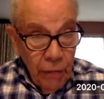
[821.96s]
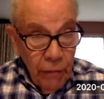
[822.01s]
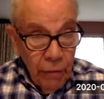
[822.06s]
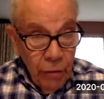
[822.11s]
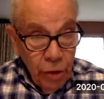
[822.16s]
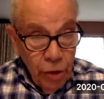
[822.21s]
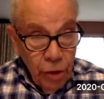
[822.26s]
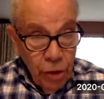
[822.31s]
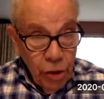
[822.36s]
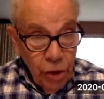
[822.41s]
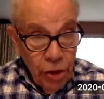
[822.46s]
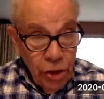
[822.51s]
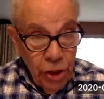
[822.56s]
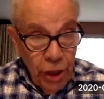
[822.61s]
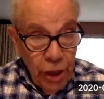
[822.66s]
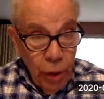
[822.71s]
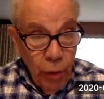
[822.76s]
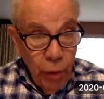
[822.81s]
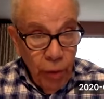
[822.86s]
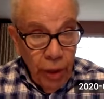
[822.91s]
just
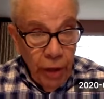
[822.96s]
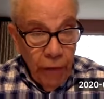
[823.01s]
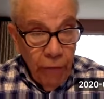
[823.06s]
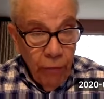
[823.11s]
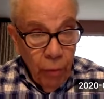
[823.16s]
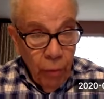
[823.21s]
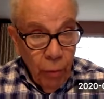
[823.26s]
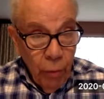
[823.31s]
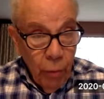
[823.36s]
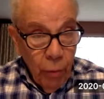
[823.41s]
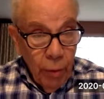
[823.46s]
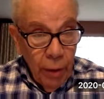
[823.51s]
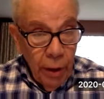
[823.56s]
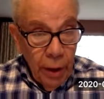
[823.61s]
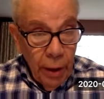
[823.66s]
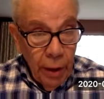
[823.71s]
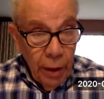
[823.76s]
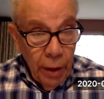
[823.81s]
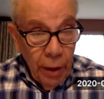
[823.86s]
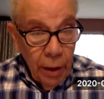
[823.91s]
staying with that for a moment,
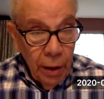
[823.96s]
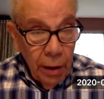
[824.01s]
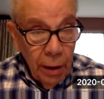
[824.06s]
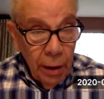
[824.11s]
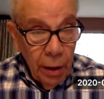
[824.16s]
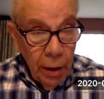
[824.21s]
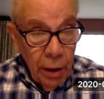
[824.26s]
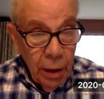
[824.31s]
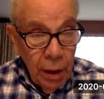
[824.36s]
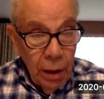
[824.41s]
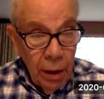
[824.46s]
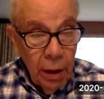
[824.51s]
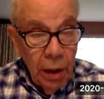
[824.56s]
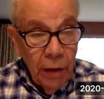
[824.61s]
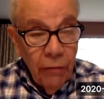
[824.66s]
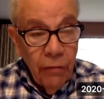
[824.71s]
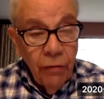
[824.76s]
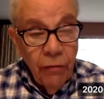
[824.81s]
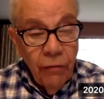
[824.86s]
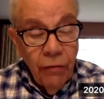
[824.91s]
I
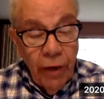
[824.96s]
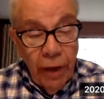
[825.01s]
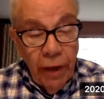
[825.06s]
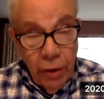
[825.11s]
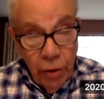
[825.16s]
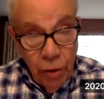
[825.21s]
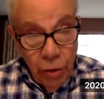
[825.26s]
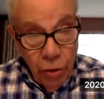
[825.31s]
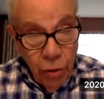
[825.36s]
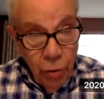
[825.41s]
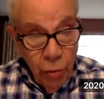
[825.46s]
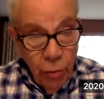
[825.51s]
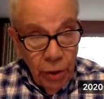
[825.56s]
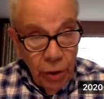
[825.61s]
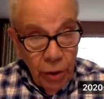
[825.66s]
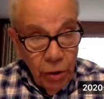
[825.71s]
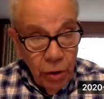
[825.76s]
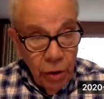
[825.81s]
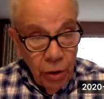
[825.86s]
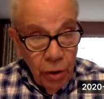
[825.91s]
love the fact that you
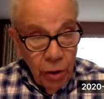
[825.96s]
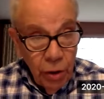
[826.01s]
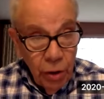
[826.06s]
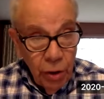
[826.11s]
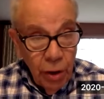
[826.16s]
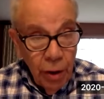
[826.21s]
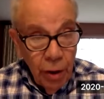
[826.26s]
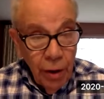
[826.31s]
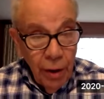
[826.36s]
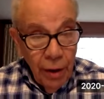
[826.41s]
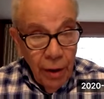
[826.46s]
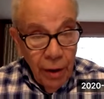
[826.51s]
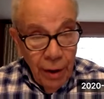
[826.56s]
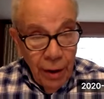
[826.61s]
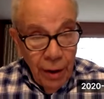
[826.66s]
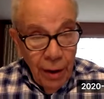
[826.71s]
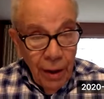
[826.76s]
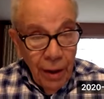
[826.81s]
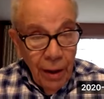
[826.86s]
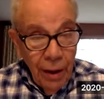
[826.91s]
mentioned
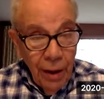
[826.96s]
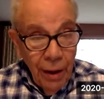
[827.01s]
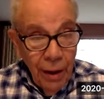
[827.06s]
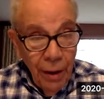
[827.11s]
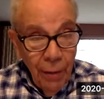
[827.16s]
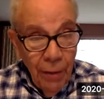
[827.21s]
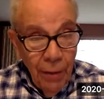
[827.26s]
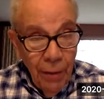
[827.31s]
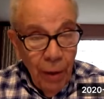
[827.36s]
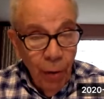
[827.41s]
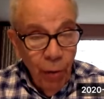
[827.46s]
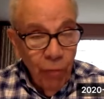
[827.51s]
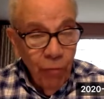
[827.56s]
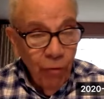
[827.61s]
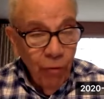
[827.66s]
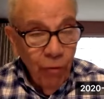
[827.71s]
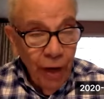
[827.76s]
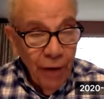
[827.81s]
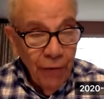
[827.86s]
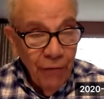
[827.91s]
my old
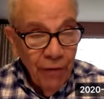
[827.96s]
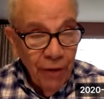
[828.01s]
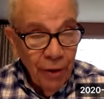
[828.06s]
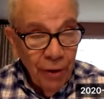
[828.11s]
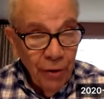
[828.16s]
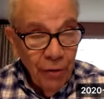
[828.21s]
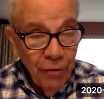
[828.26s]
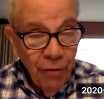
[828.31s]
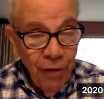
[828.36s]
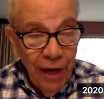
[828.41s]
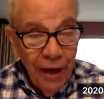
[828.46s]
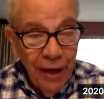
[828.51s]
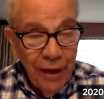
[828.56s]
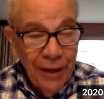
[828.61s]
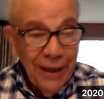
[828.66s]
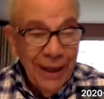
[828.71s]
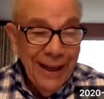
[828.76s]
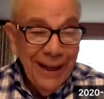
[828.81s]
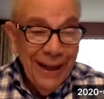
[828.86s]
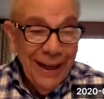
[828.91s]
friend, Viktor
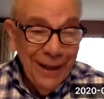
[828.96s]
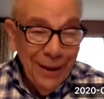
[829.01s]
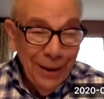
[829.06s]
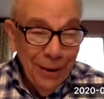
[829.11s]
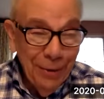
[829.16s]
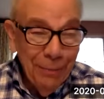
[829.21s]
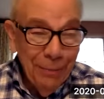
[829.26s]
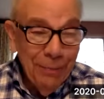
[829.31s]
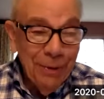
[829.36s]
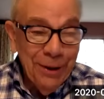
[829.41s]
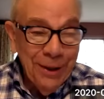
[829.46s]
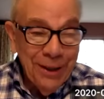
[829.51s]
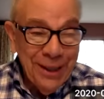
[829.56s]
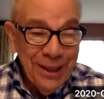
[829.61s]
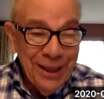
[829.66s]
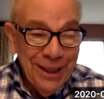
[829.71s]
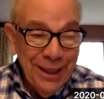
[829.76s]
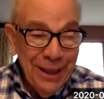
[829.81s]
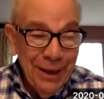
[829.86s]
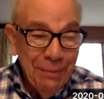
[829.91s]
Frankl. I didn't know him
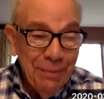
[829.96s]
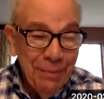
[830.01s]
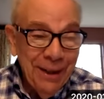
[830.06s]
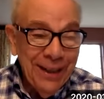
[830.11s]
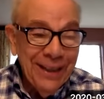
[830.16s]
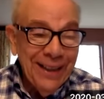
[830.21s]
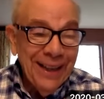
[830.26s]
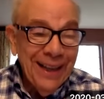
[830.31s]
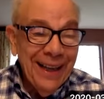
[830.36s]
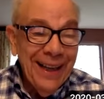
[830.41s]
personally, but